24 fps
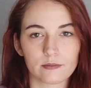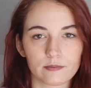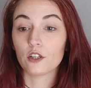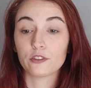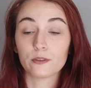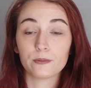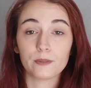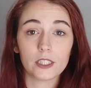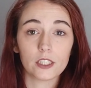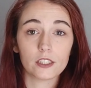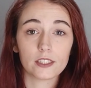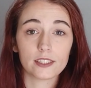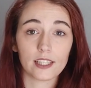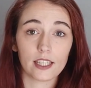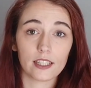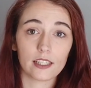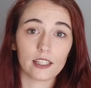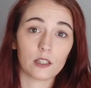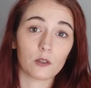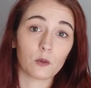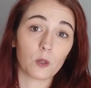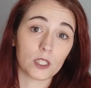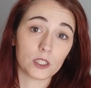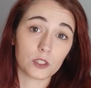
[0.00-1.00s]
For me, the
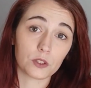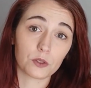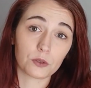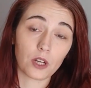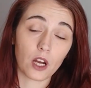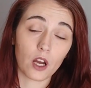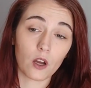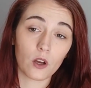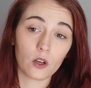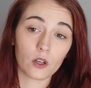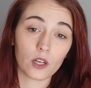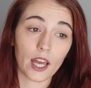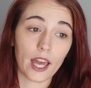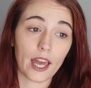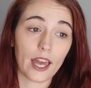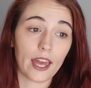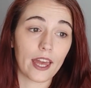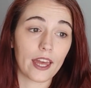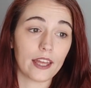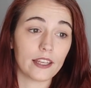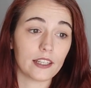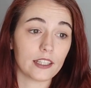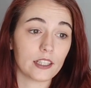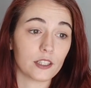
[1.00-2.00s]
setting was strong,
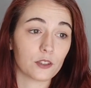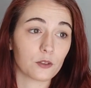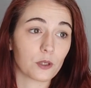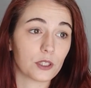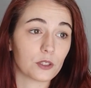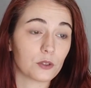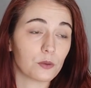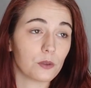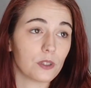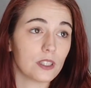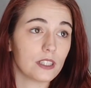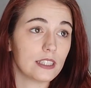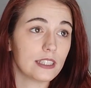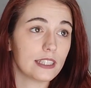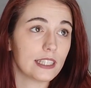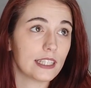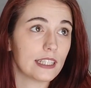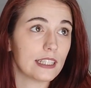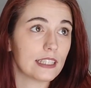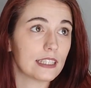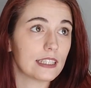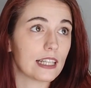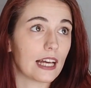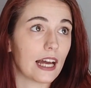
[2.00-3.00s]
and it was
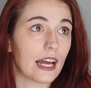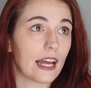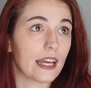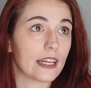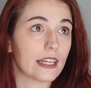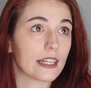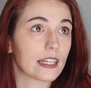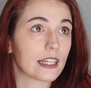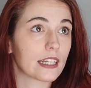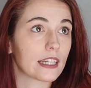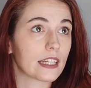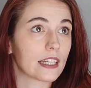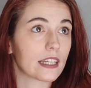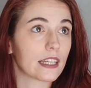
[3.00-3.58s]
really like